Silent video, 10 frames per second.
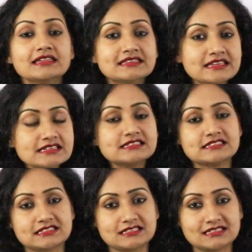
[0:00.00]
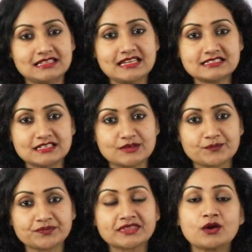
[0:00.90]
this lesson
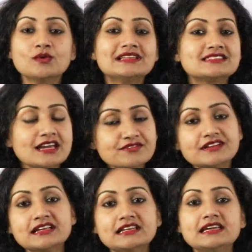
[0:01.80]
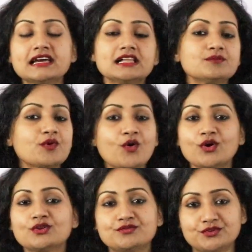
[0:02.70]
will definitely help
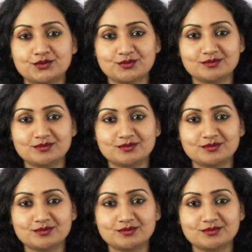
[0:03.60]
all of you,